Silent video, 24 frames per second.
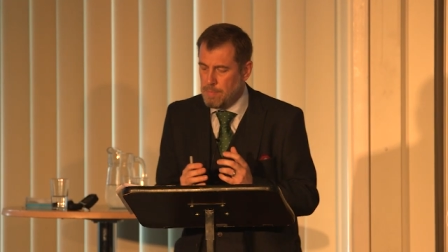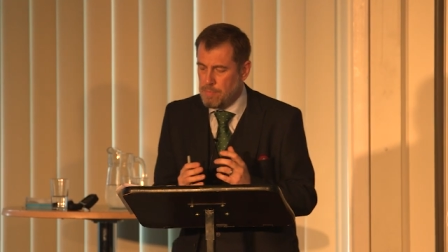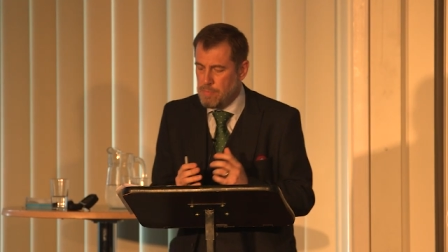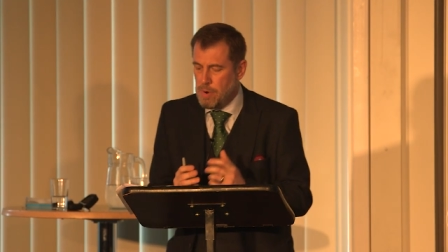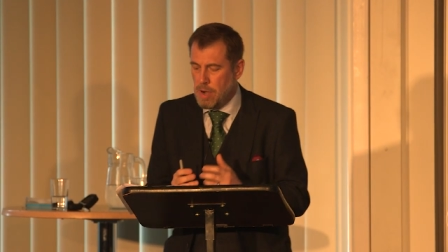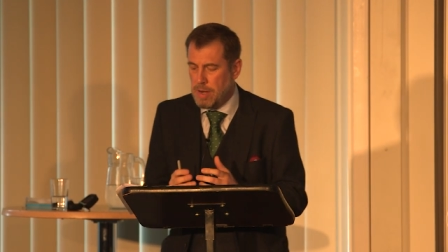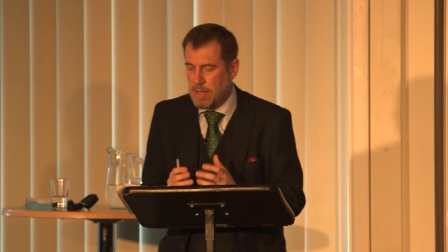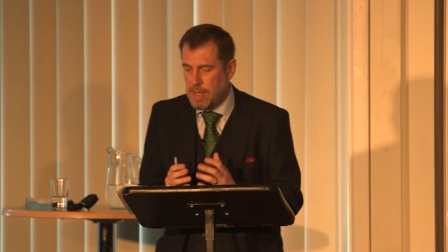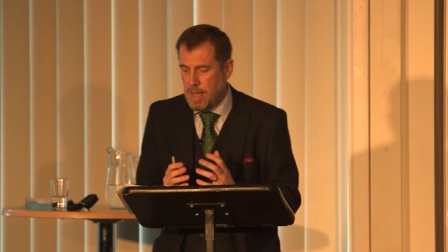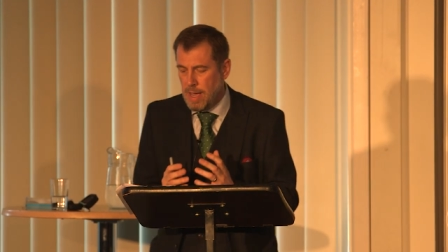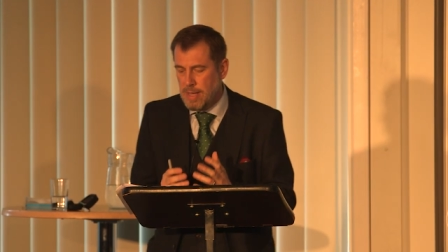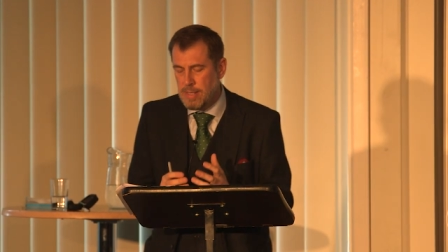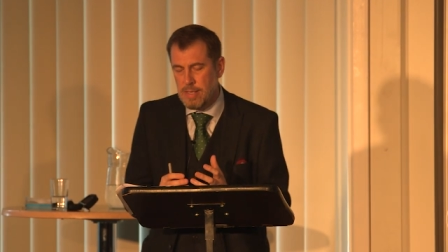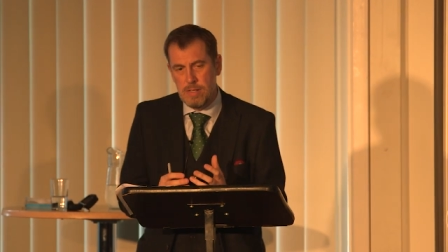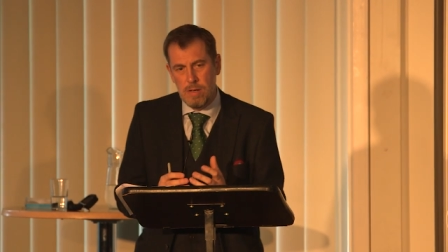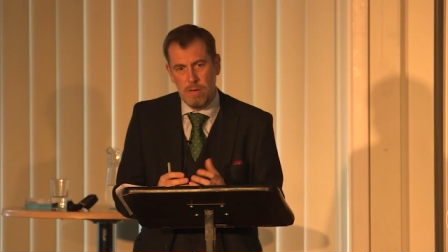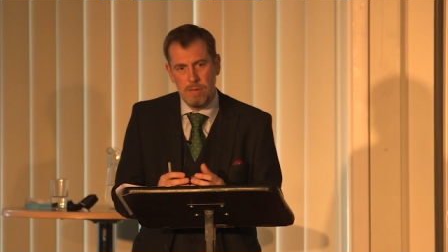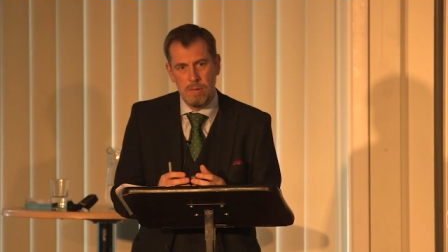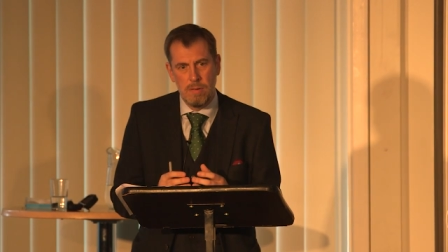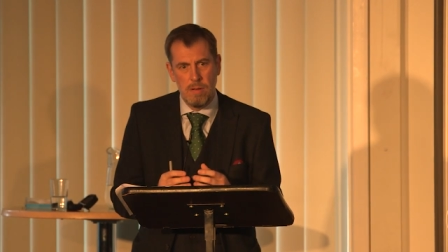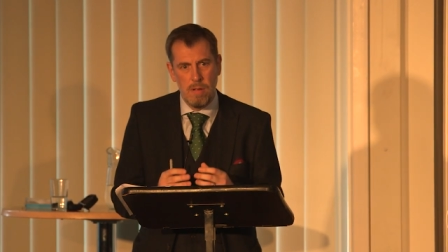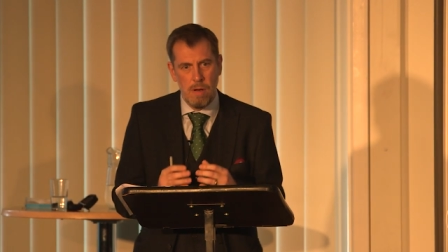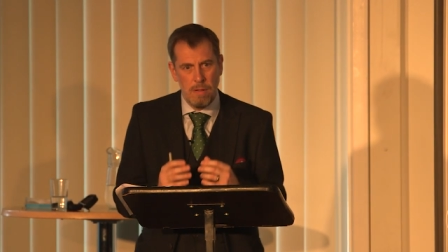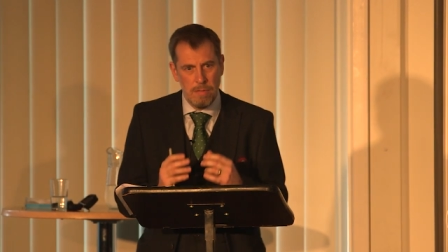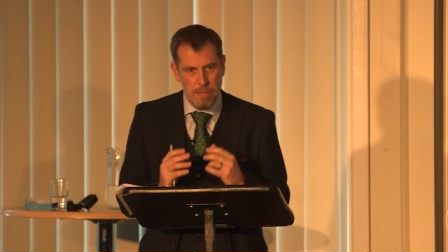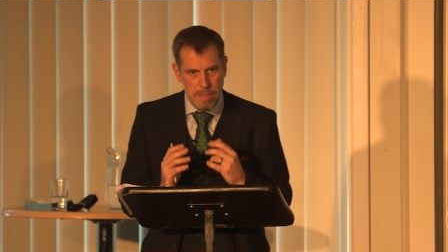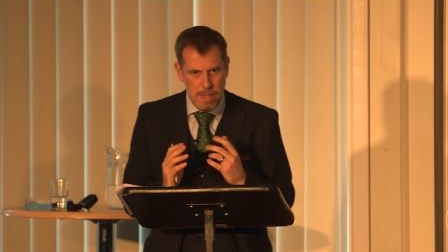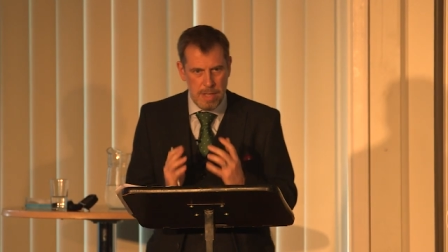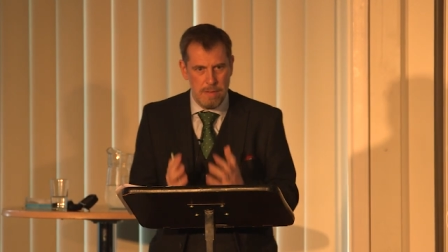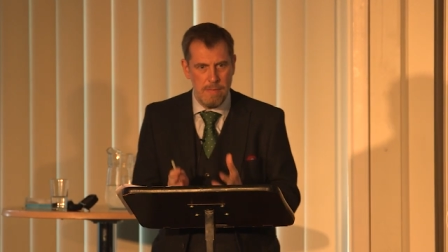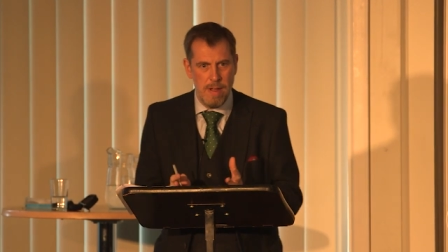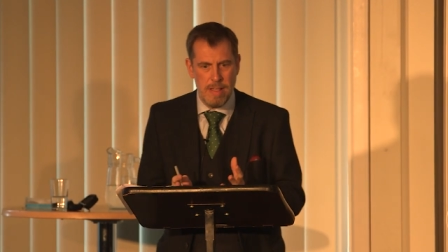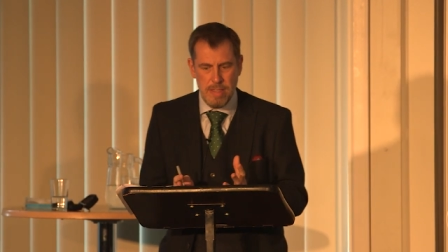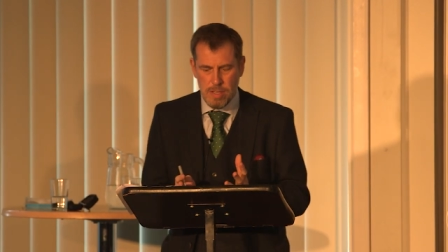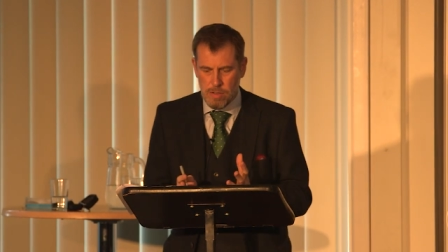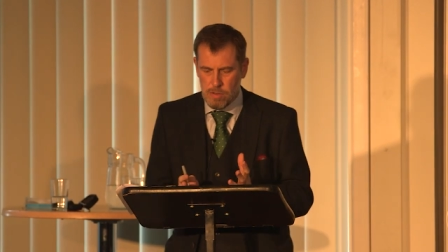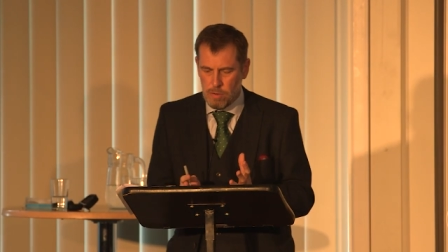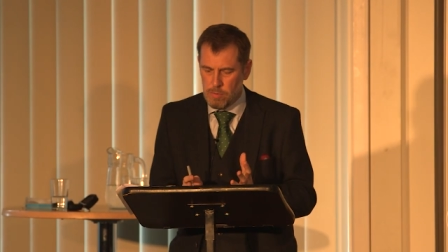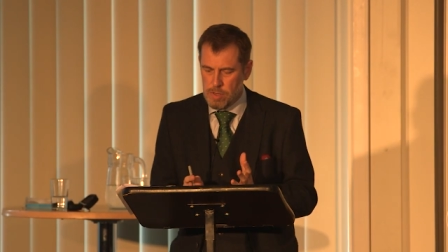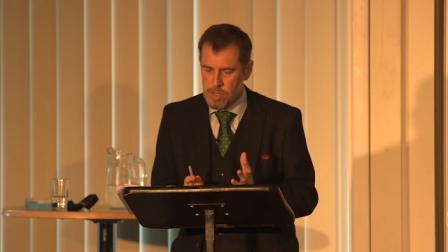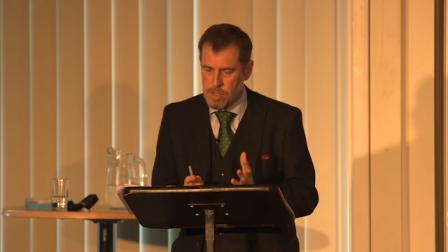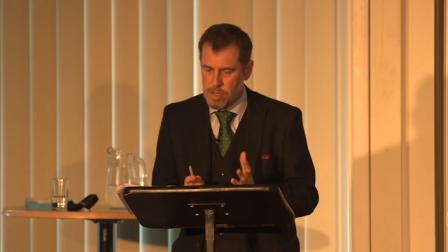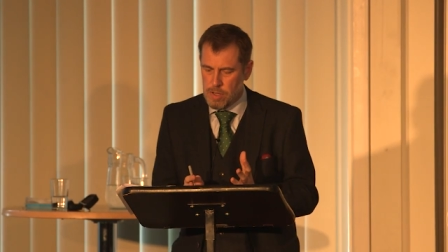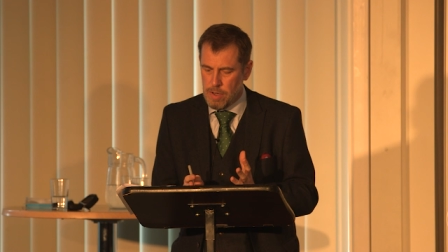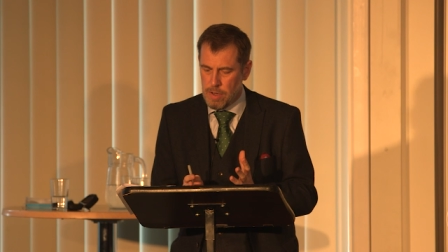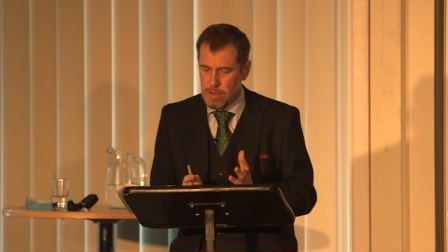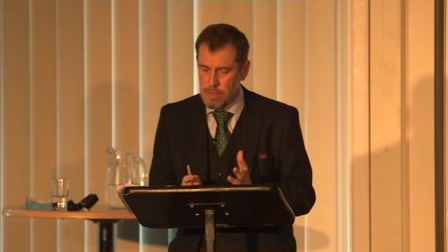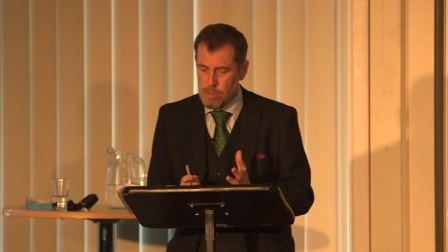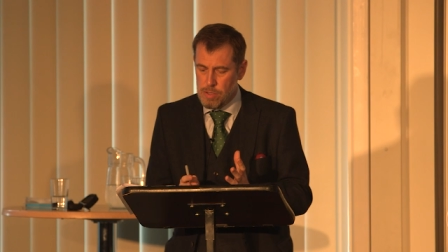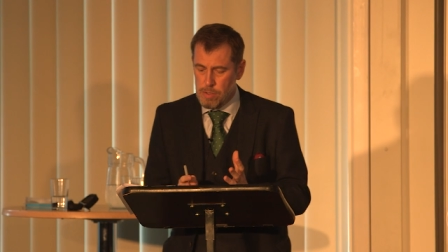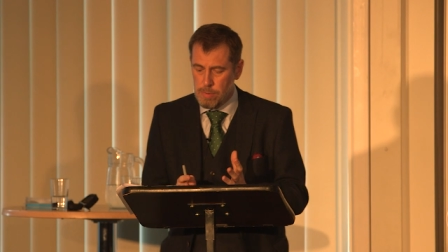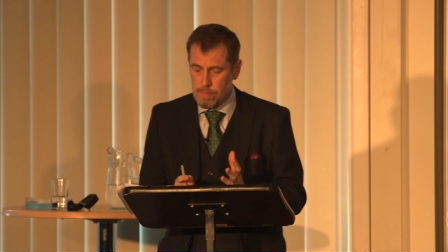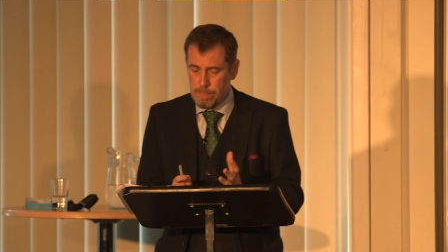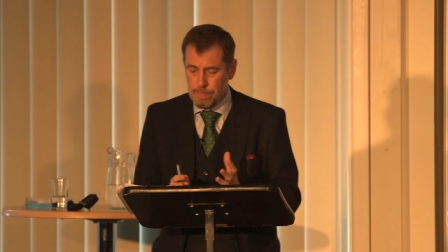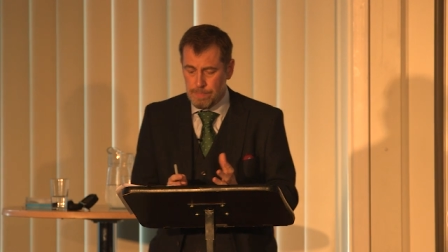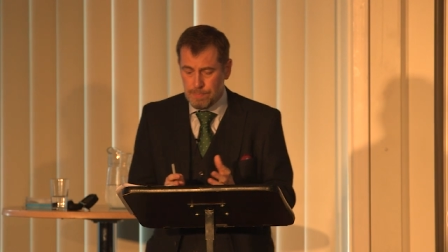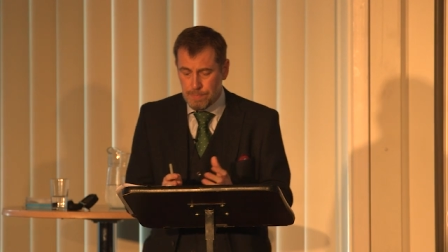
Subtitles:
predicated on theoretical research.